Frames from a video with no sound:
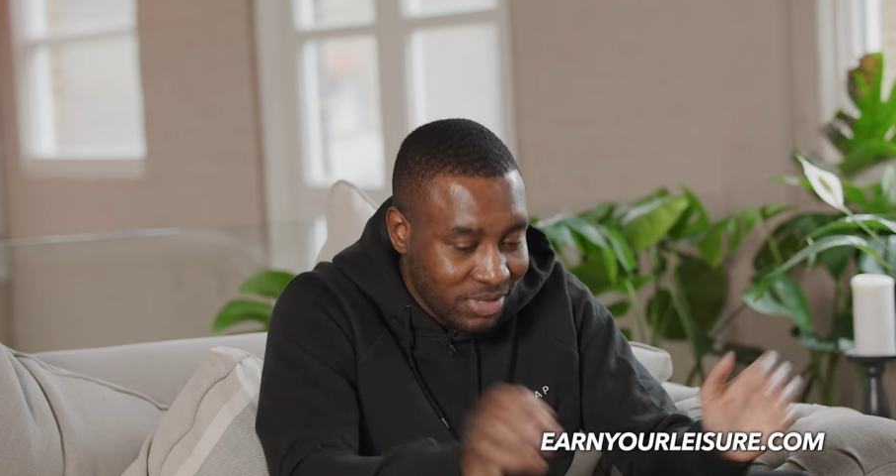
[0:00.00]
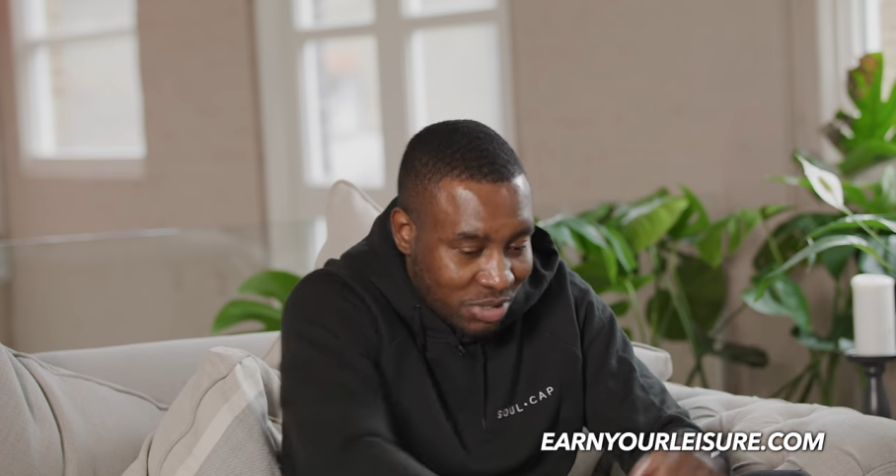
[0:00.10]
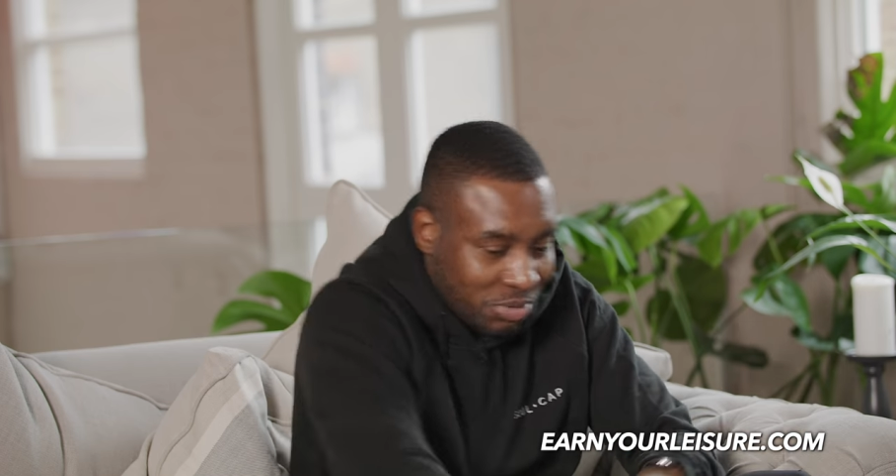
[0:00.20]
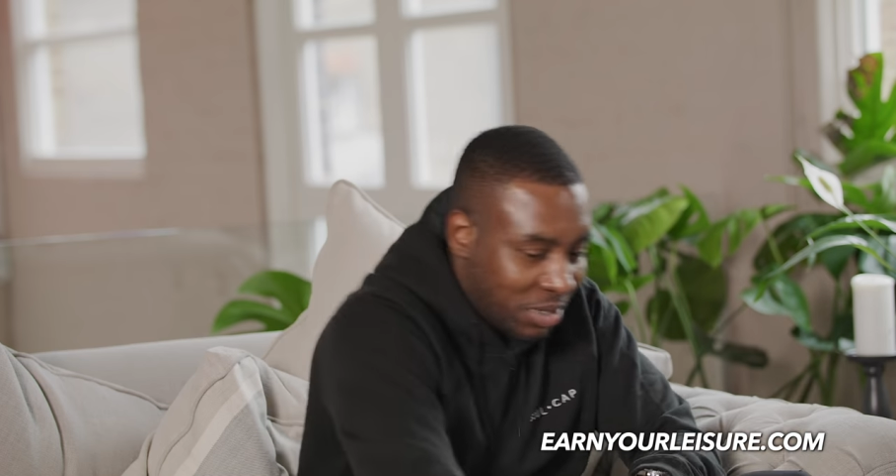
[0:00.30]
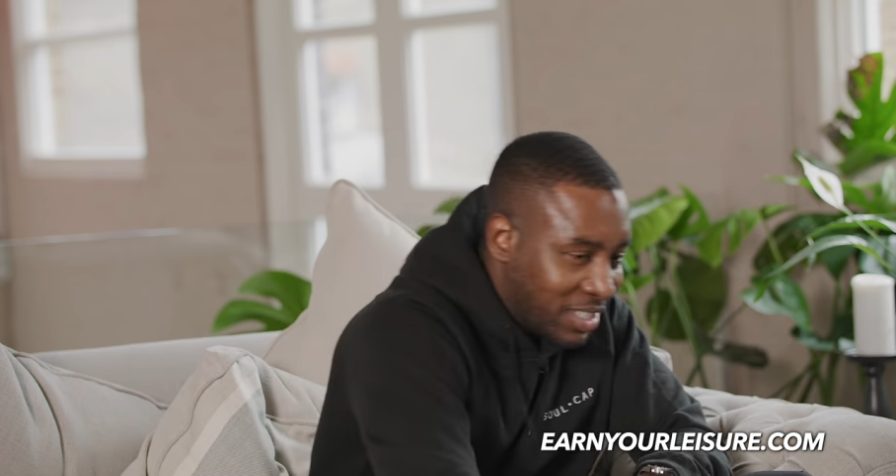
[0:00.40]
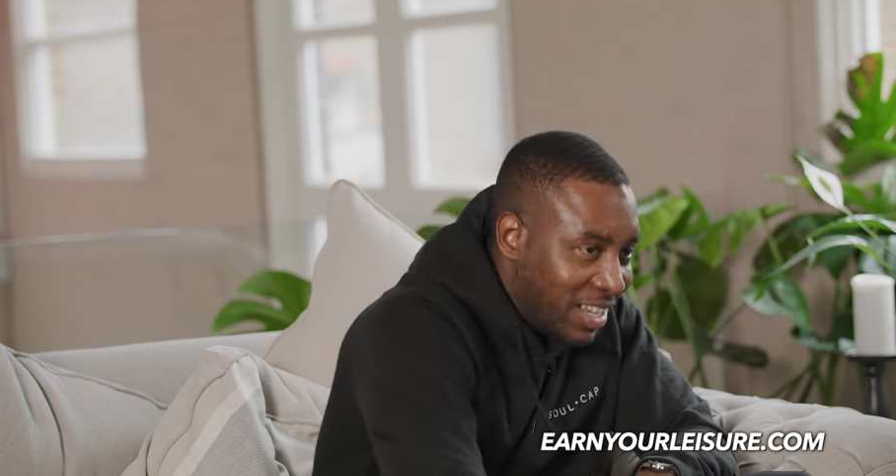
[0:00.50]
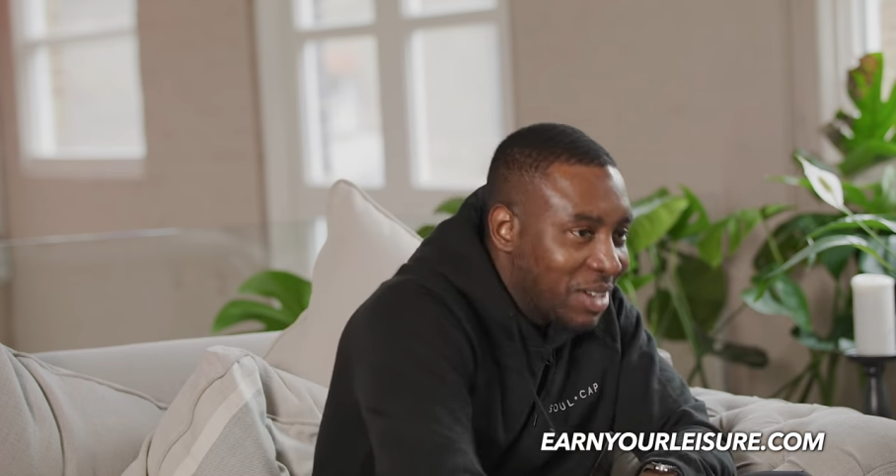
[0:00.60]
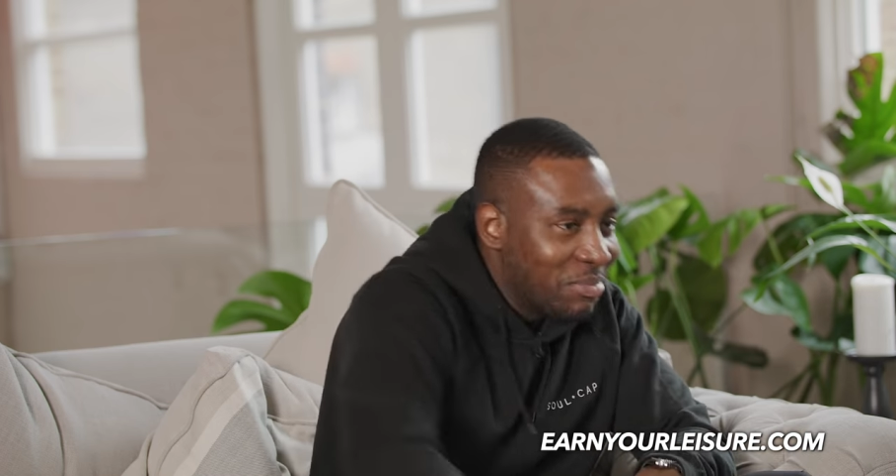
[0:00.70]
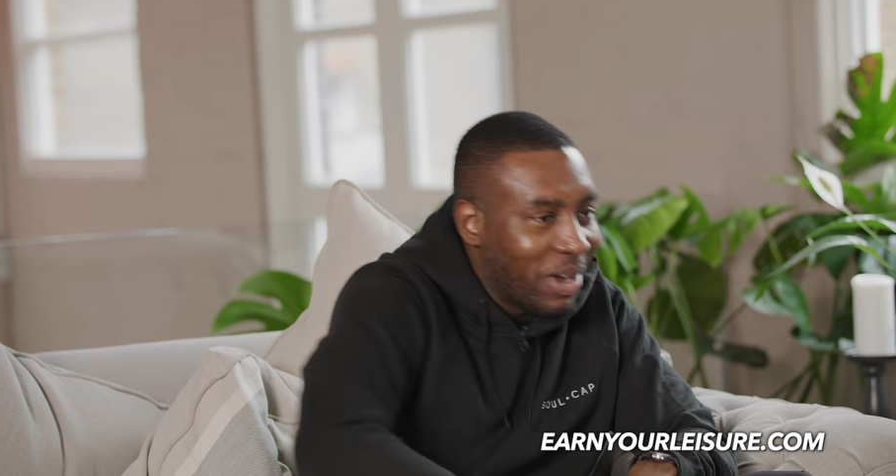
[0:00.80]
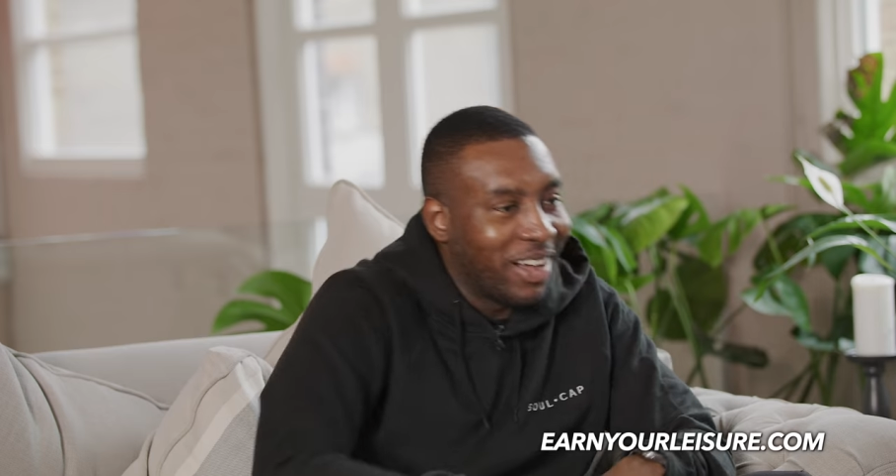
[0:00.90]
Touch words,
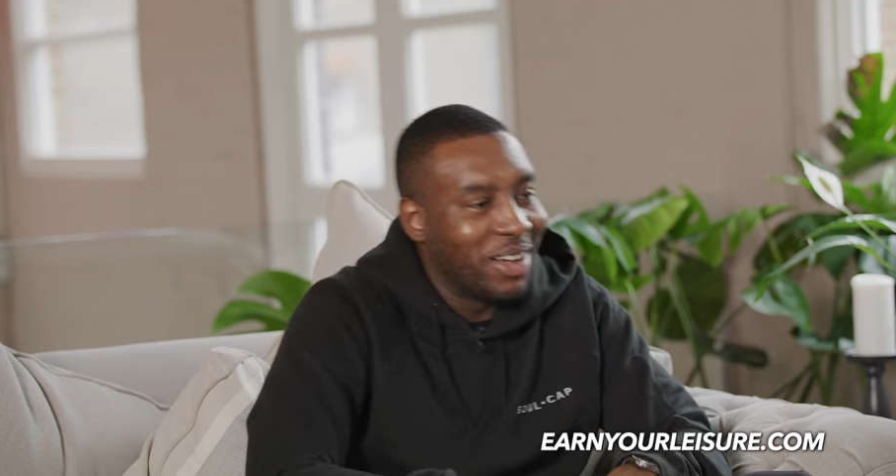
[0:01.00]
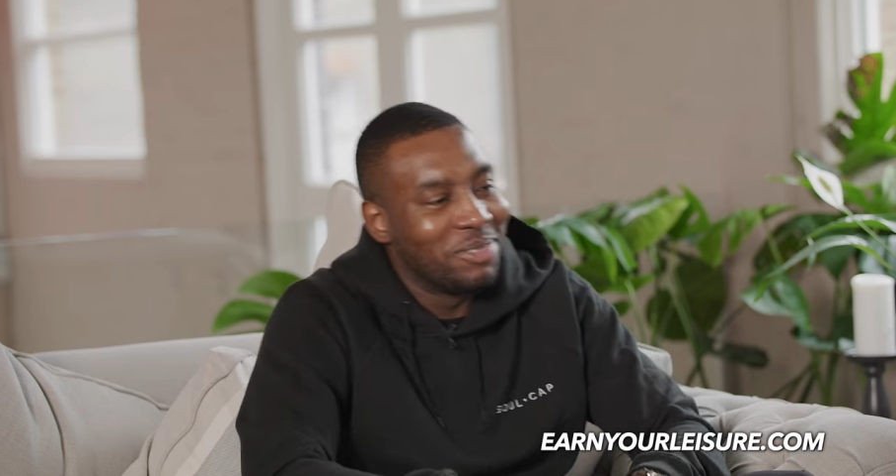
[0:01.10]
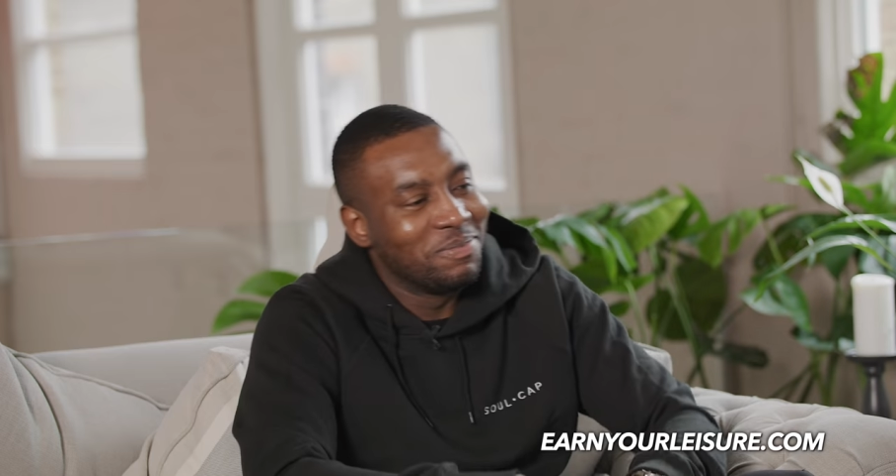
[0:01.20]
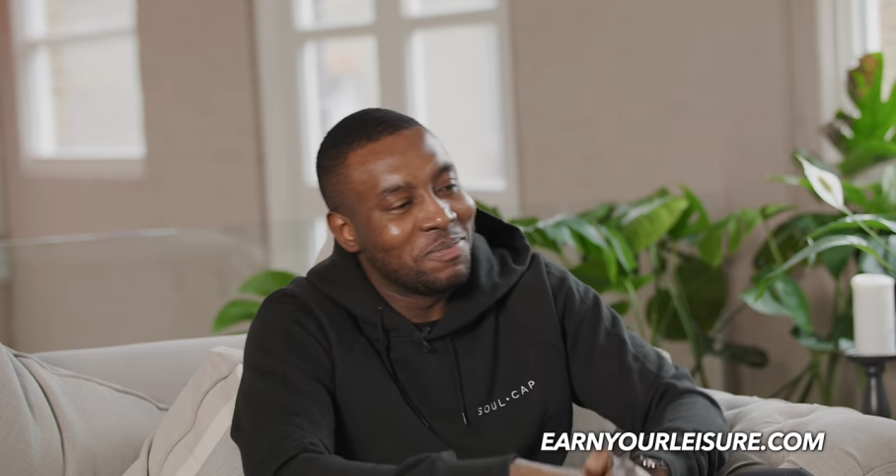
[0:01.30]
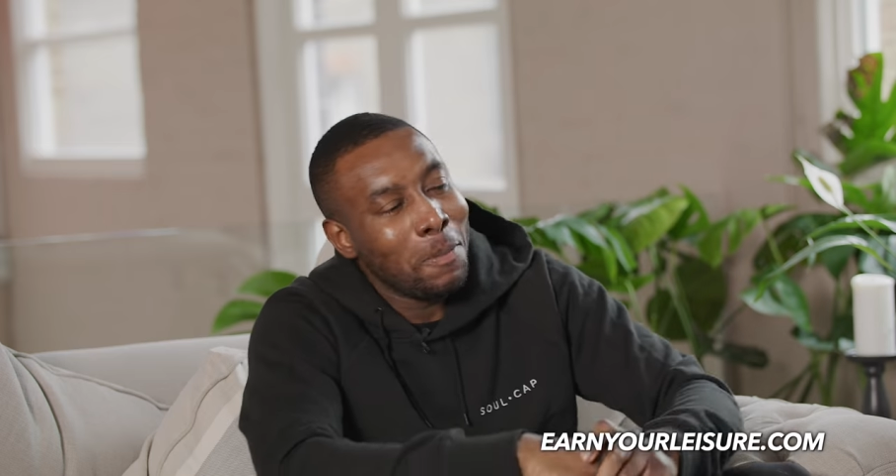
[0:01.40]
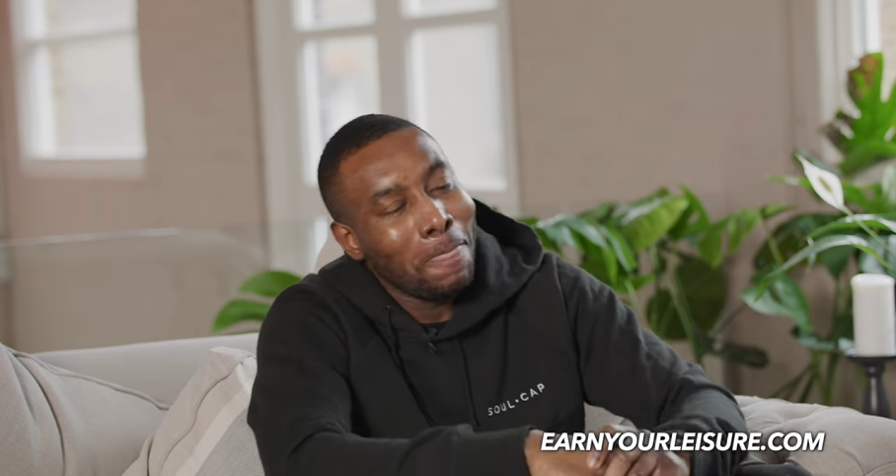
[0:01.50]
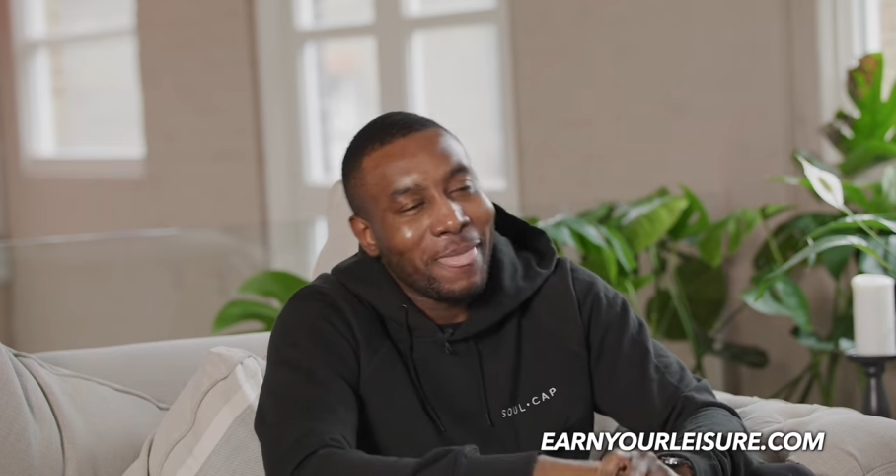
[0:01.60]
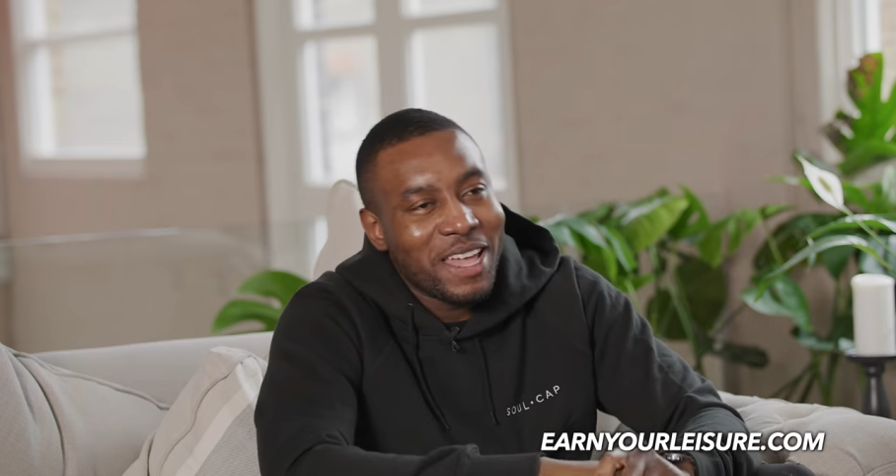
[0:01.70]
but um,